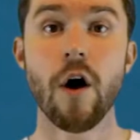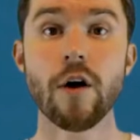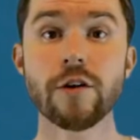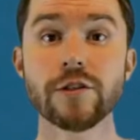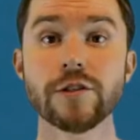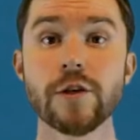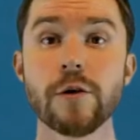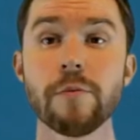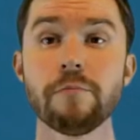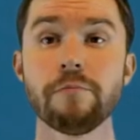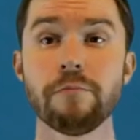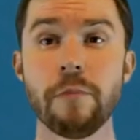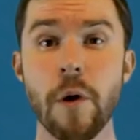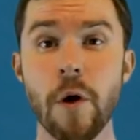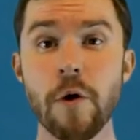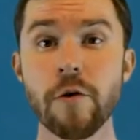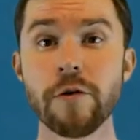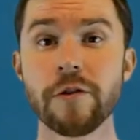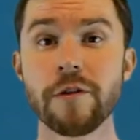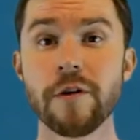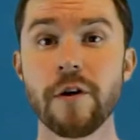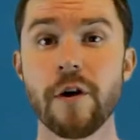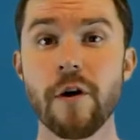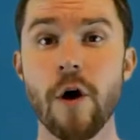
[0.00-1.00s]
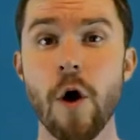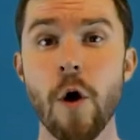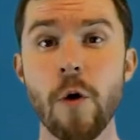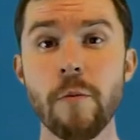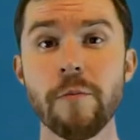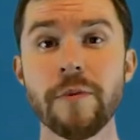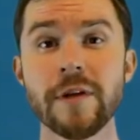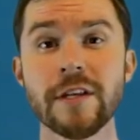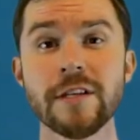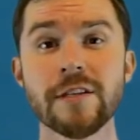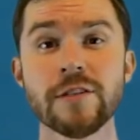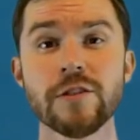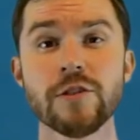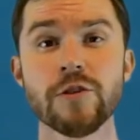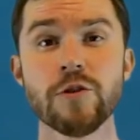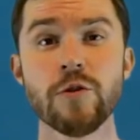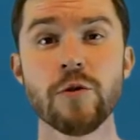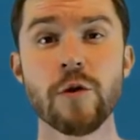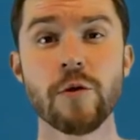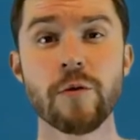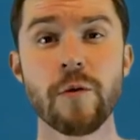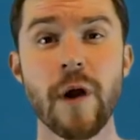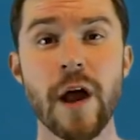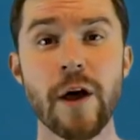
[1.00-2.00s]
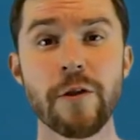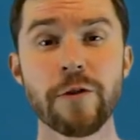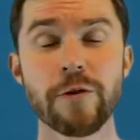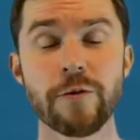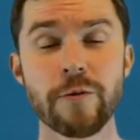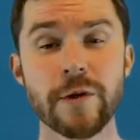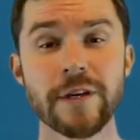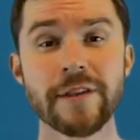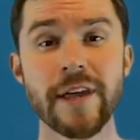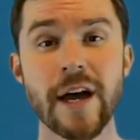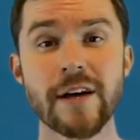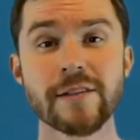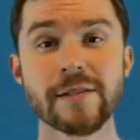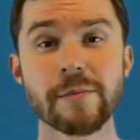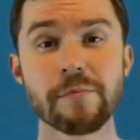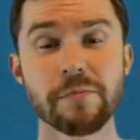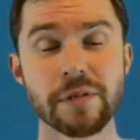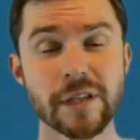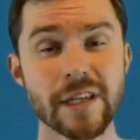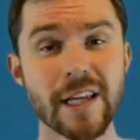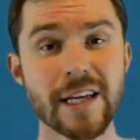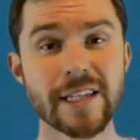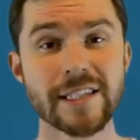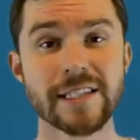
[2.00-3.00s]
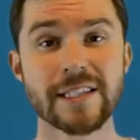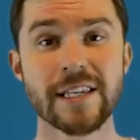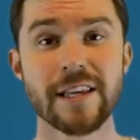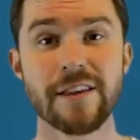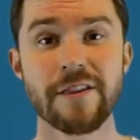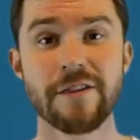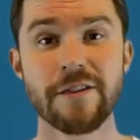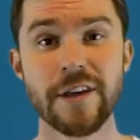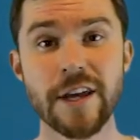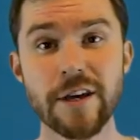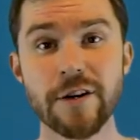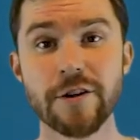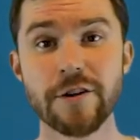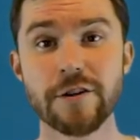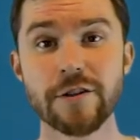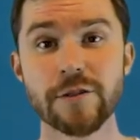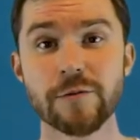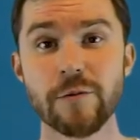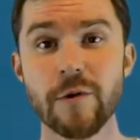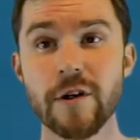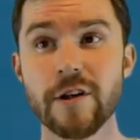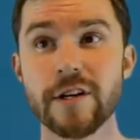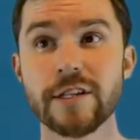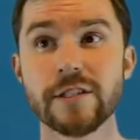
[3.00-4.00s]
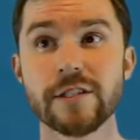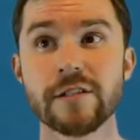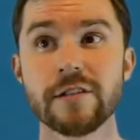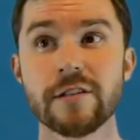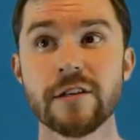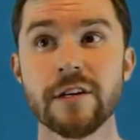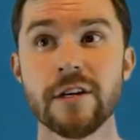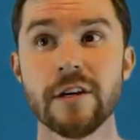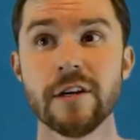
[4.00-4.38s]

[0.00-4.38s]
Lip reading: Also, both open to around 3,000 plus theaters, whereas